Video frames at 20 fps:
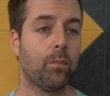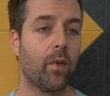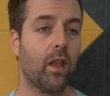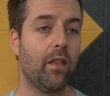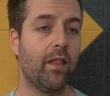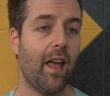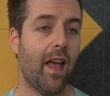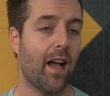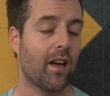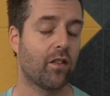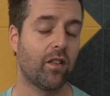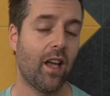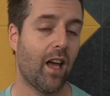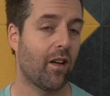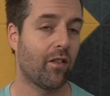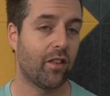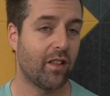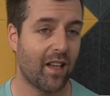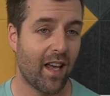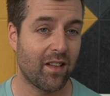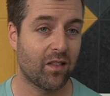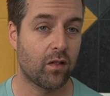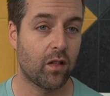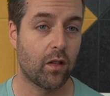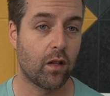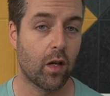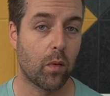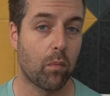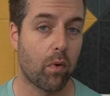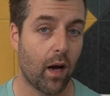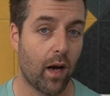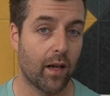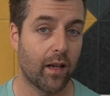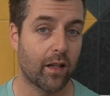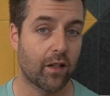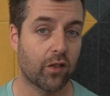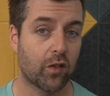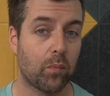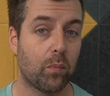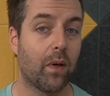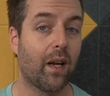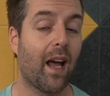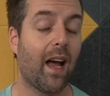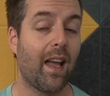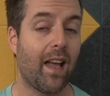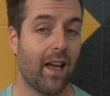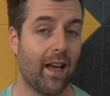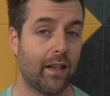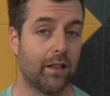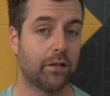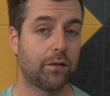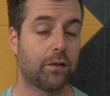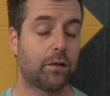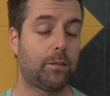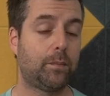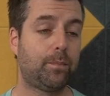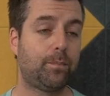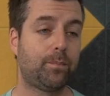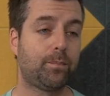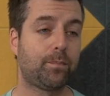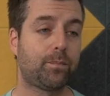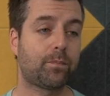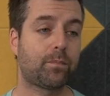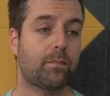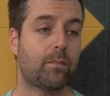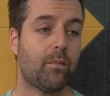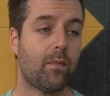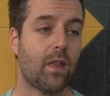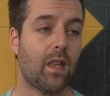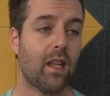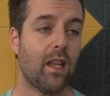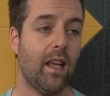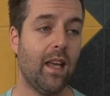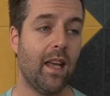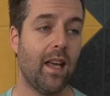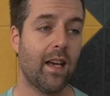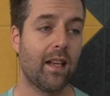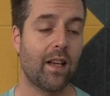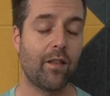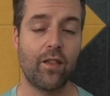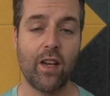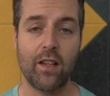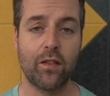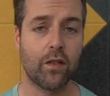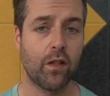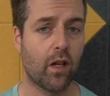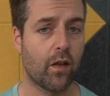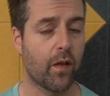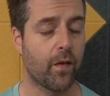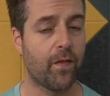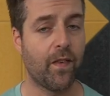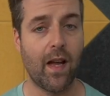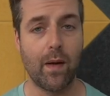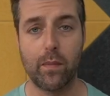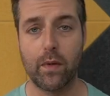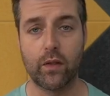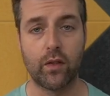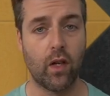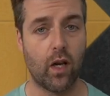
They actually haven't tested their products, but I have. And I've tested all their fabrics.